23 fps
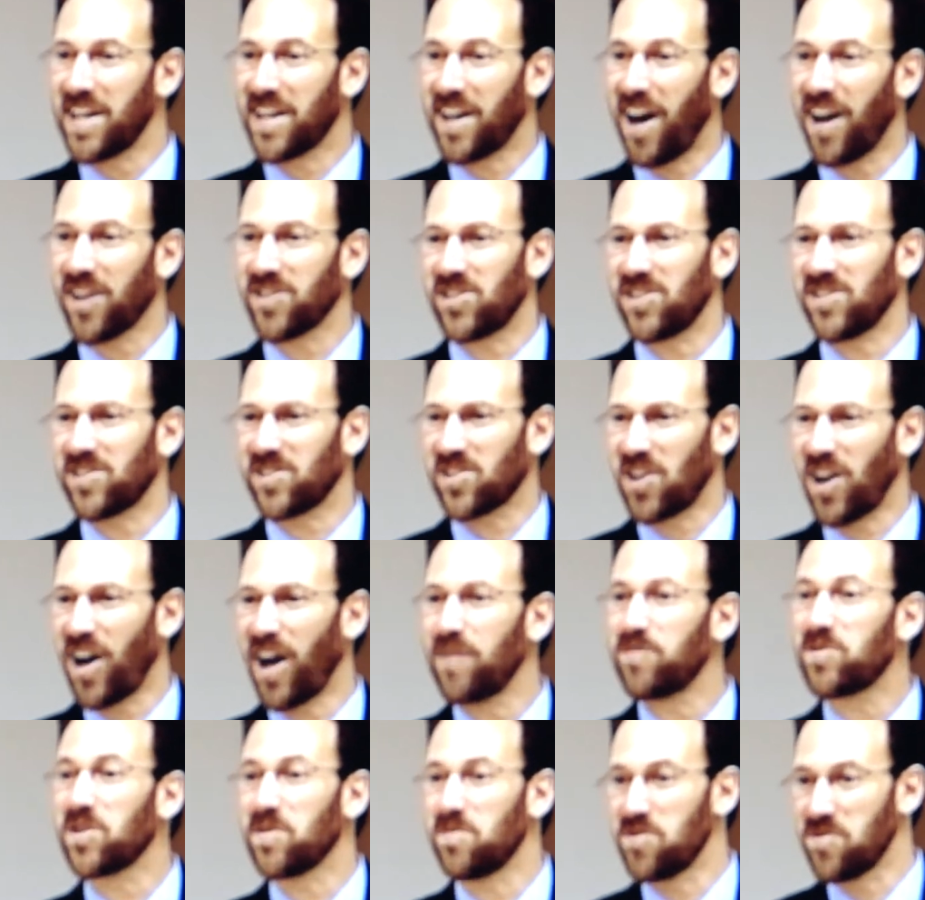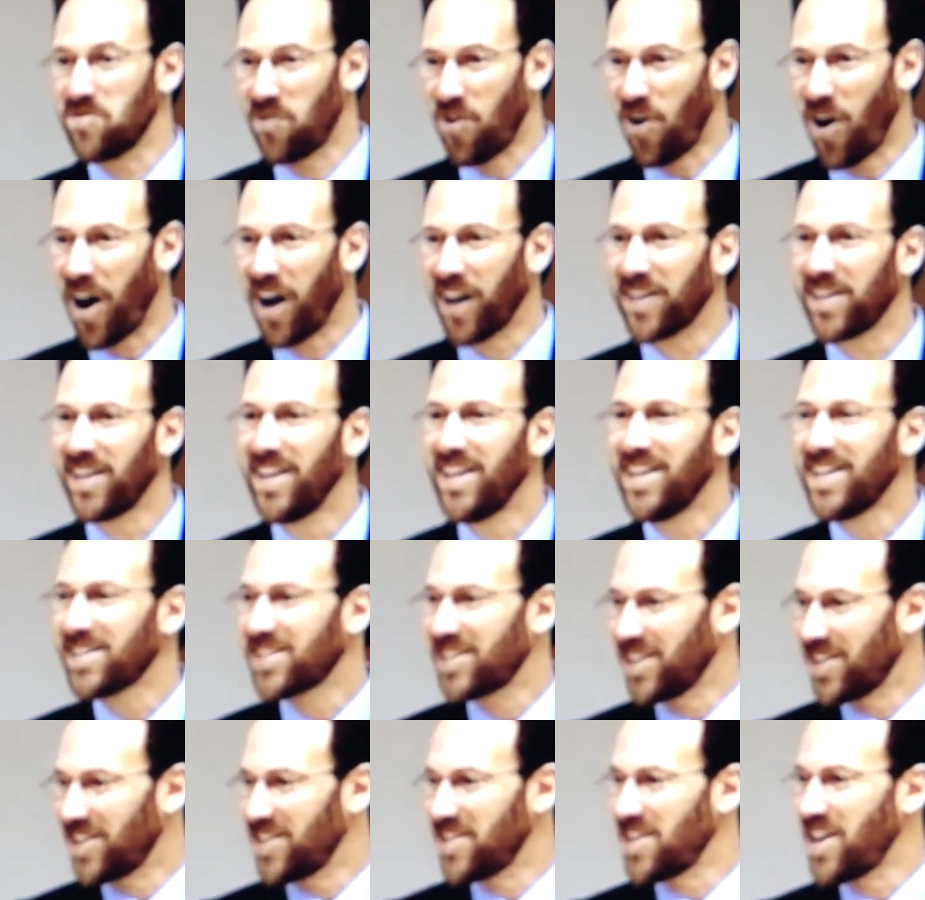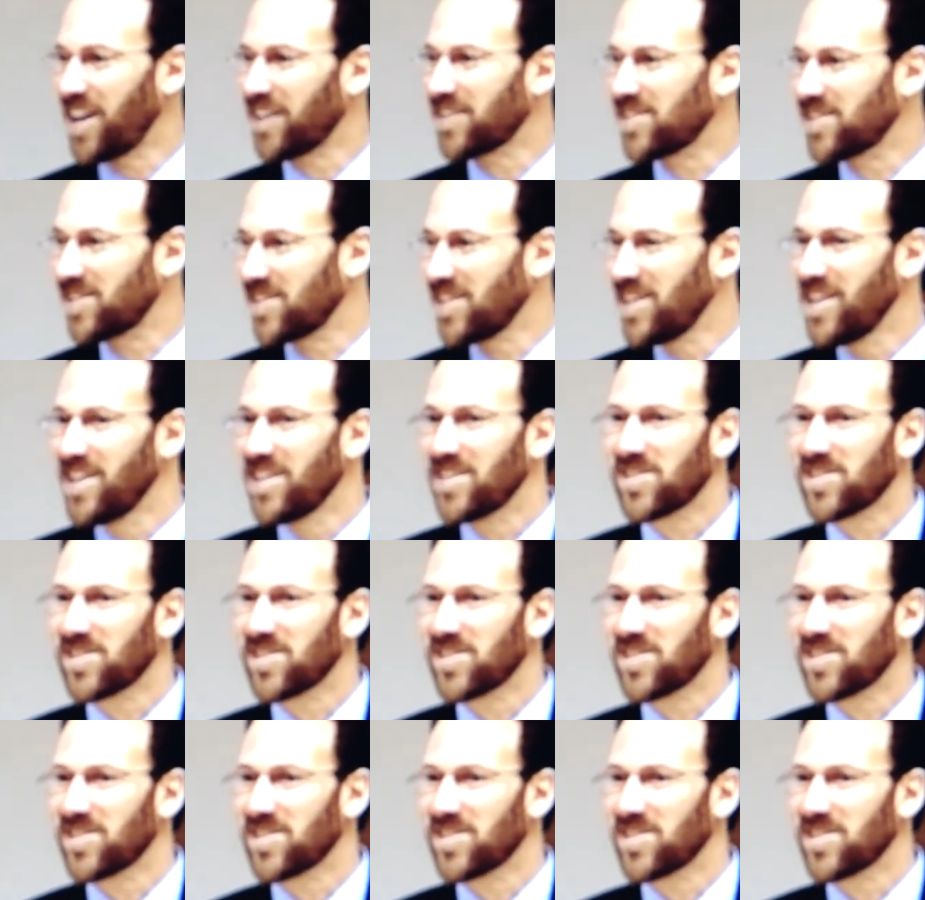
gosh, it's time to move on to the next